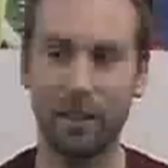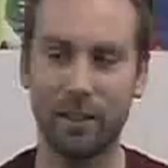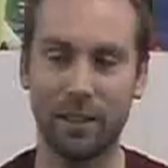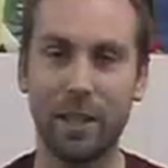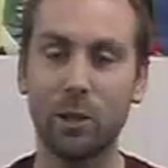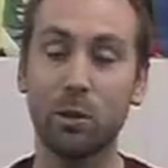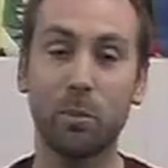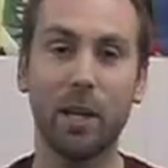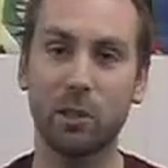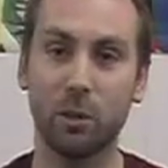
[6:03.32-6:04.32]
It's an
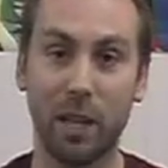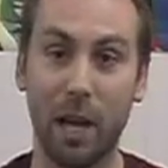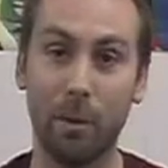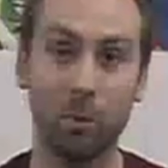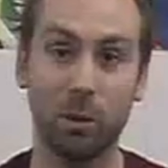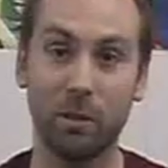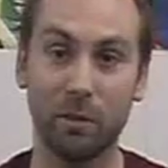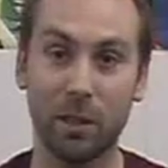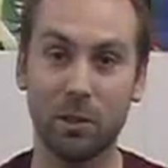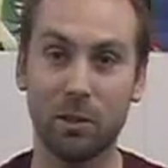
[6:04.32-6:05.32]
interdimensional comic book
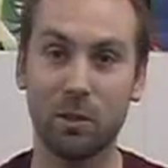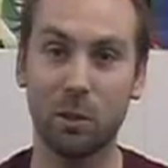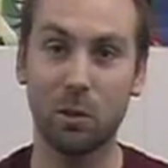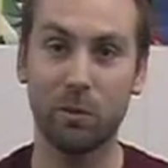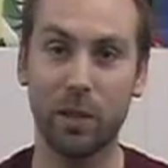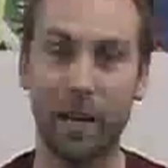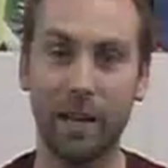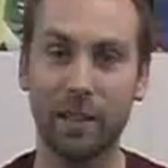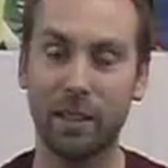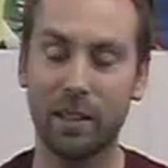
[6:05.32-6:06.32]
convention. So you've
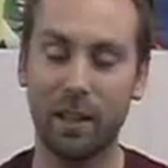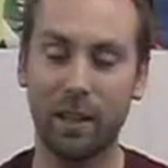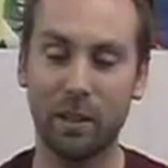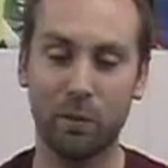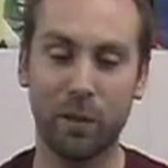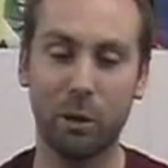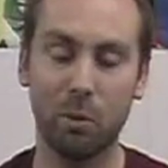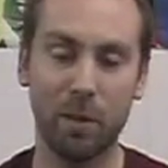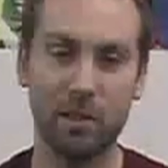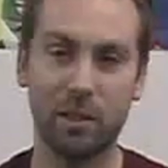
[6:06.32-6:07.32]
got you're
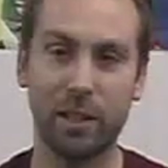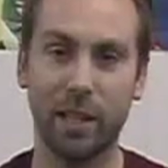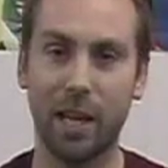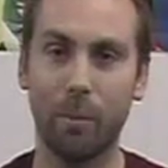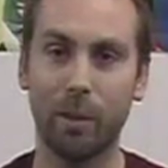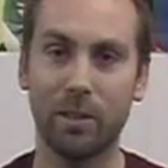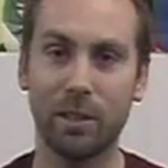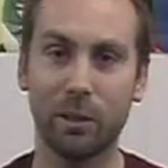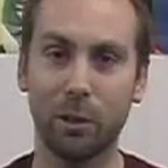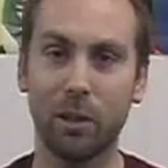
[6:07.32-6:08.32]
following basically a comic
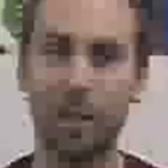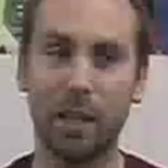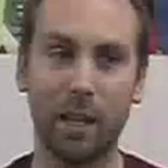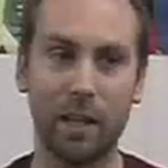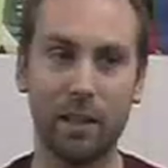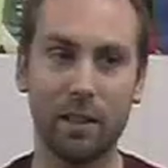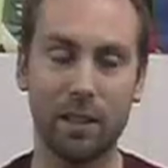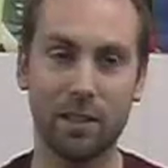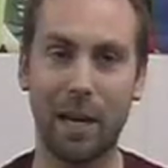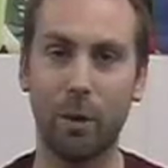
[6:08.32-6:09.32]
dealer and
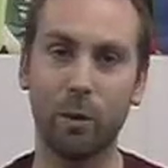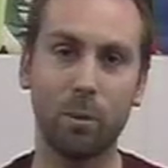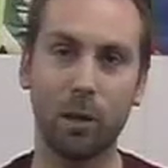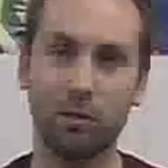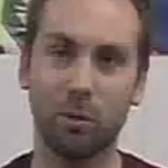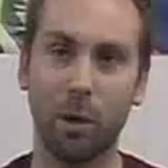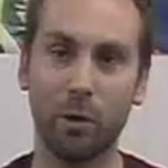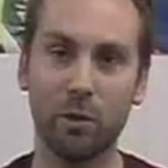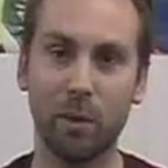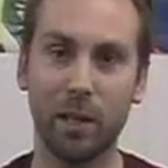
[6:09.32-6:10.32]
his counterparts from
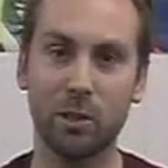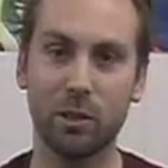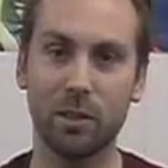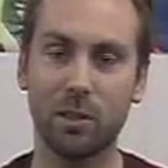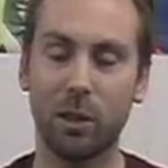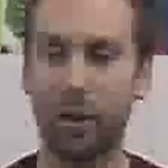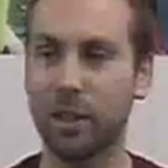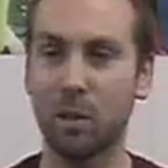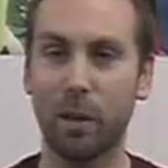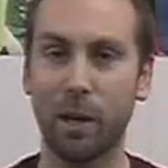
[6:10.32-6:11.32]
other dimensions
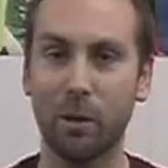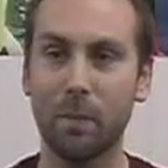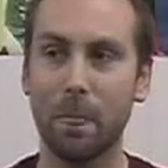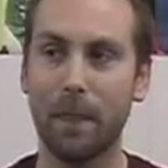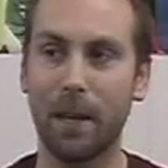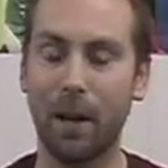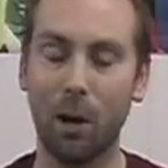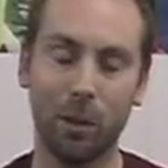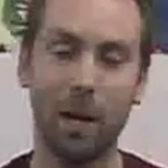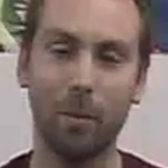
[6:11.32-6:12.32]
talking about
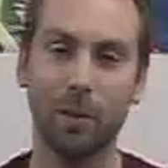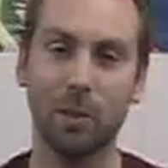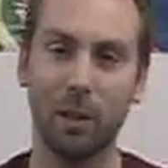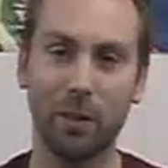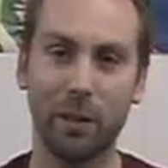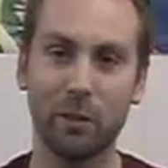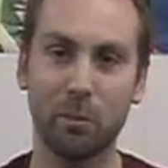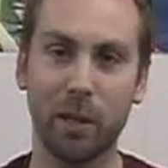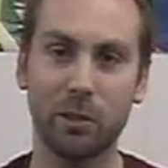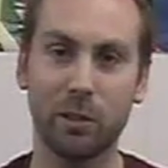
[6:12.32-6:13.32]
how comics are in their
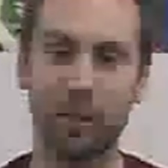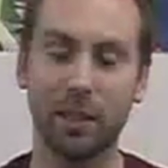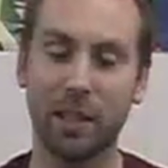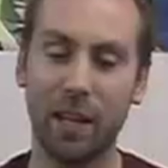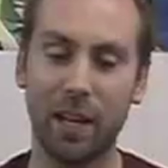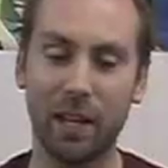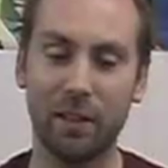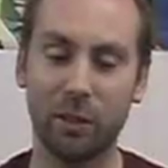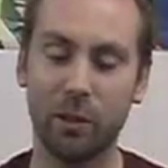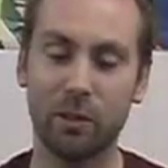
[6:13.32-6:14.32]
dimension.
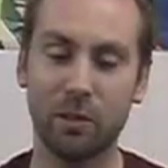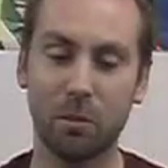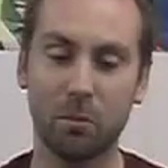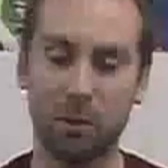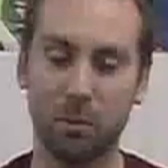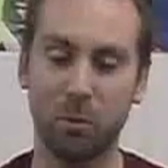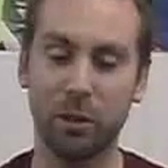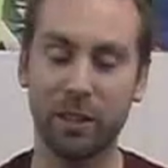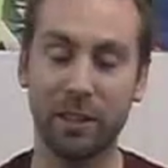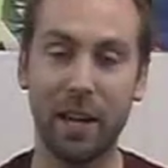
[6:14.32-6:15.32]
And there are some
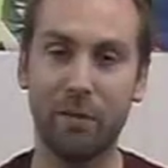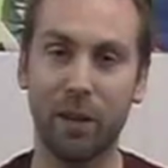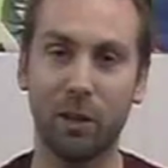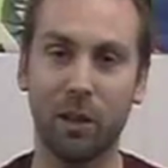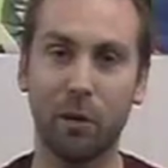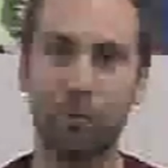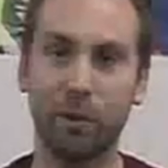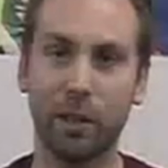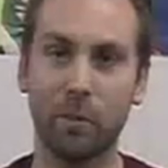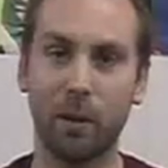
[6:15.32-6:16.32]
really laugh out loud
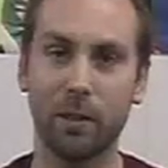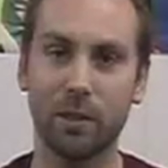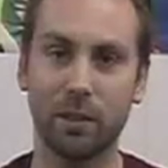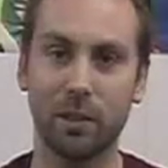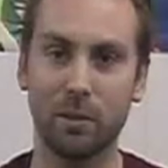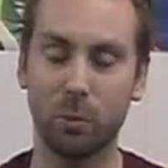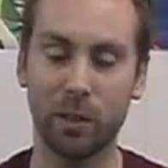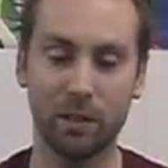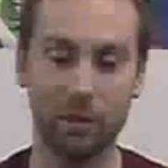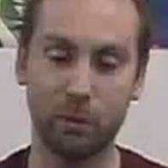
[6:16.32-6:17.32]
funny parts in this.
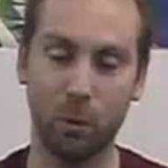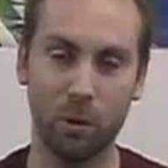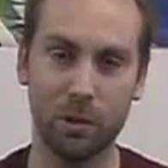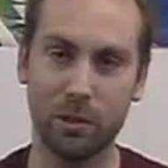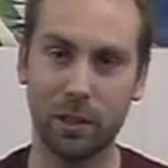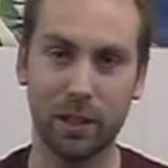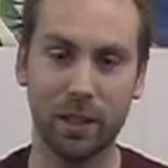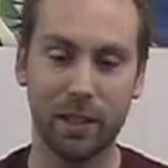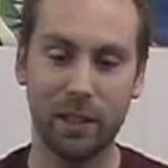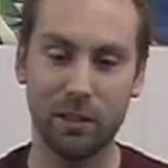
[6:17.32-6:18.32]
Whedon, of course,
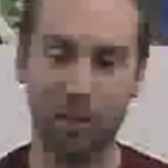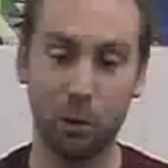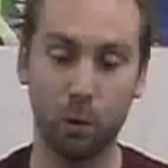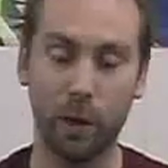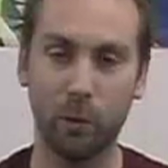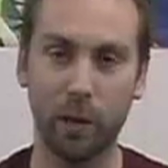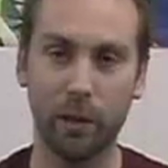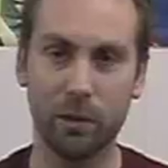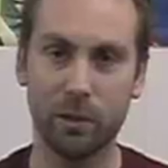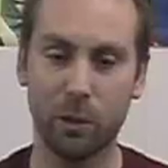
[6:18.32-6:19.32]
is a great
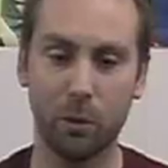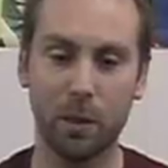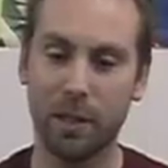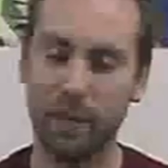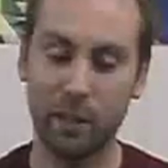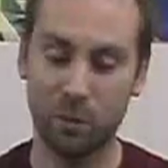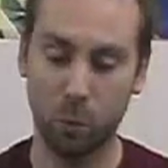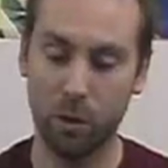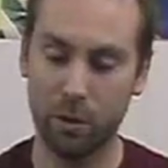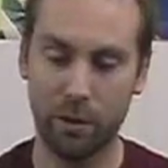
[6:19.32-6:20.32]
writer, so it's
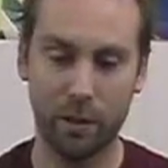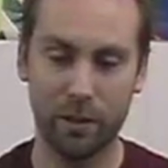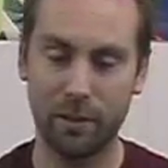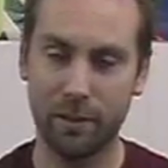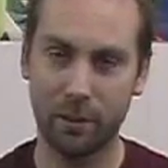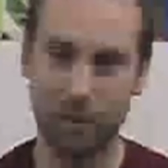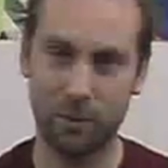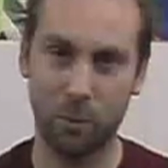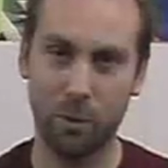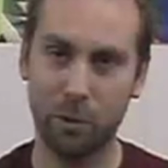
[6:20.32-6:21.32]
worth
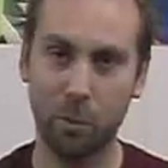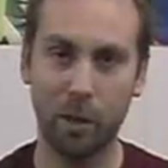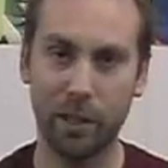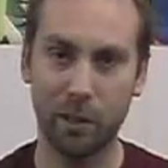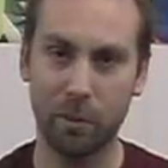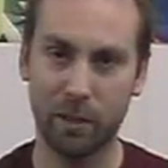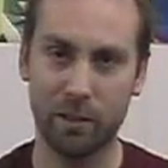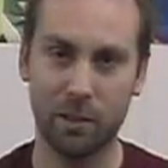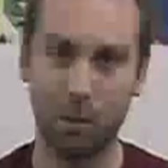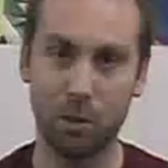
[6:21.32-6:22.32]
your money to pick
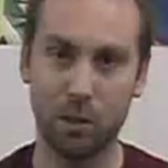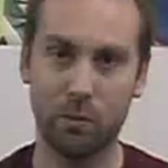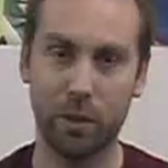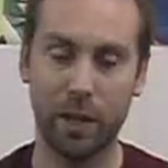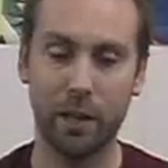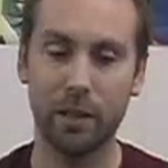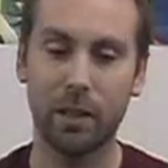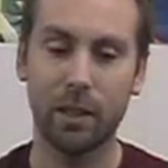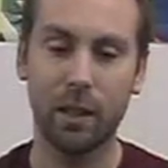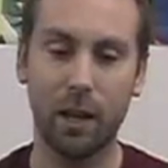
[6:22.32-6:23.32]
this up just for that.
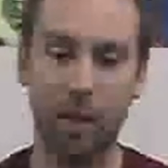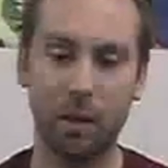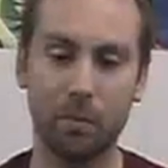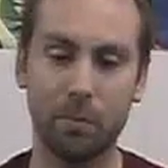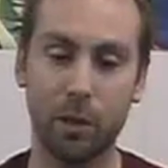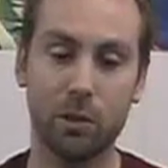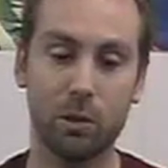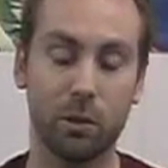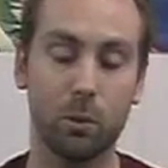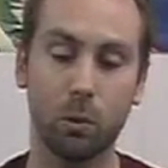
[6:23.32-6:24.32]
Plus,
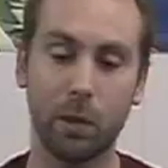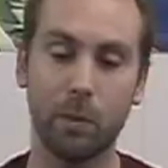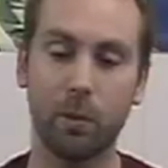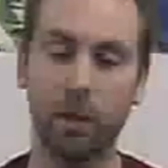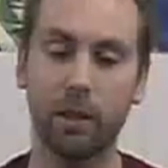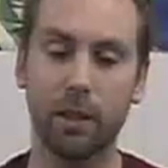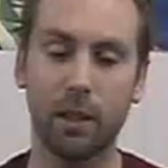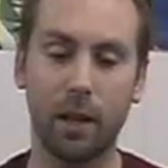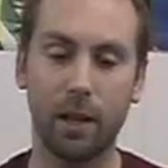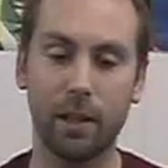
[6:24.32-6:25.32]
there's a cool reprint
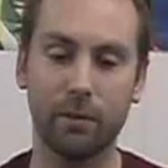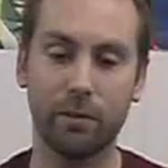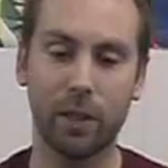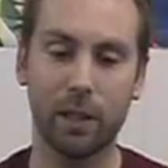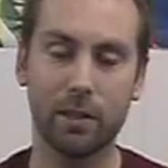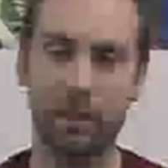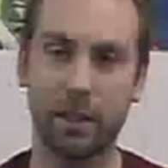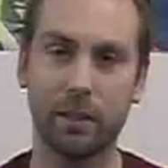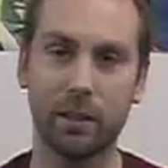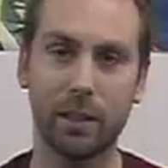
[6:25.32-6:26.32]
of
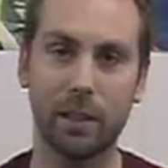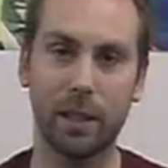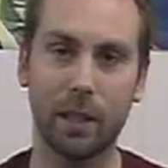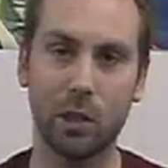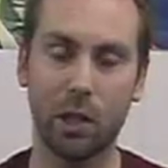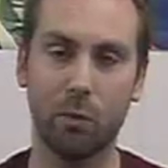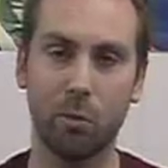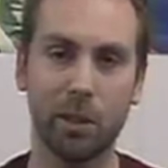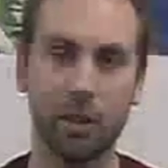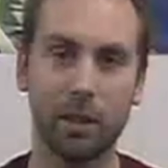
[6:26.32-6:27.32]
Stan Lee and John
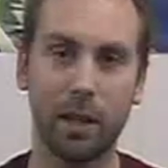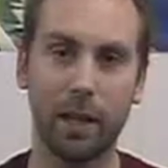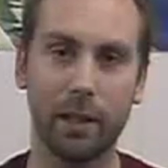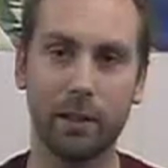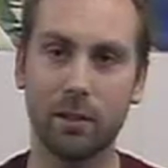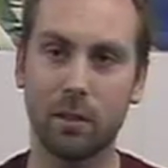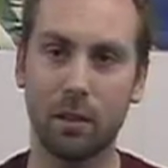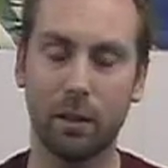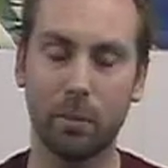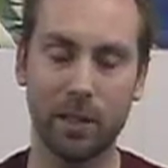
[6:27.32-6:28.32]
Romita on
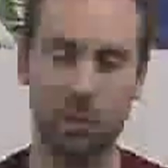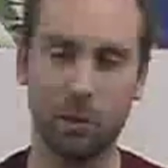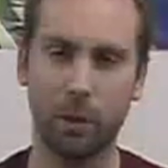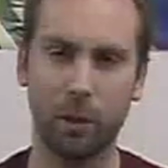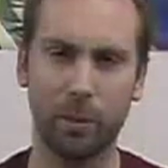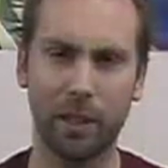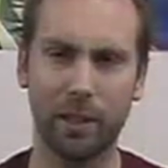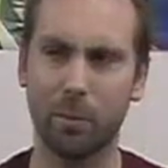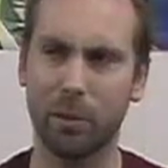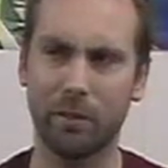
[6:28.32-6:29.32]
Amazing
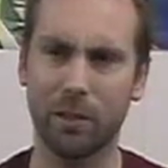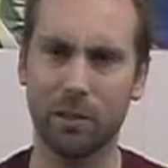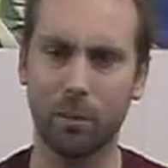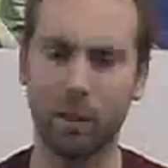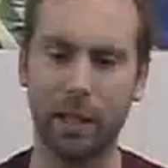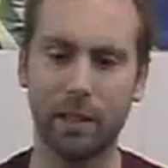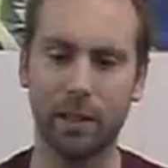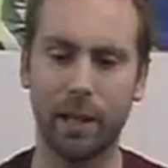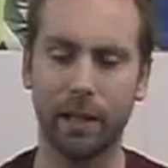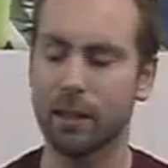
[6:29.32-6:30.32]
Spider-Man. I believe it's number
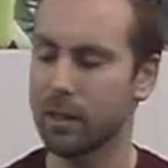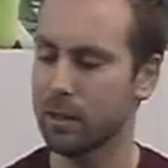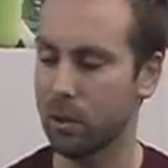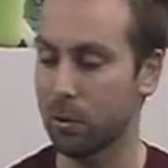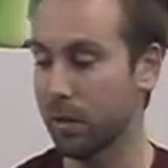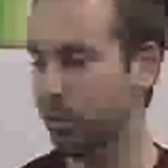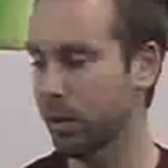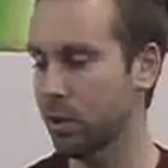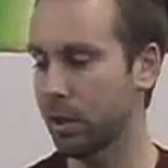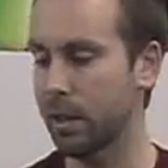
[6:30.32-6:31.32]
89. So
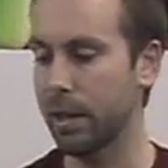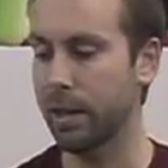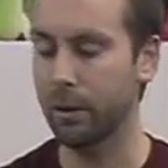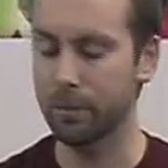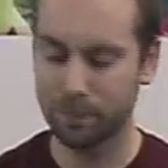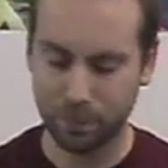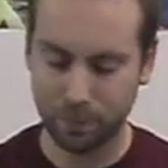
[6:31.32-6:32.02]
definitely check that out.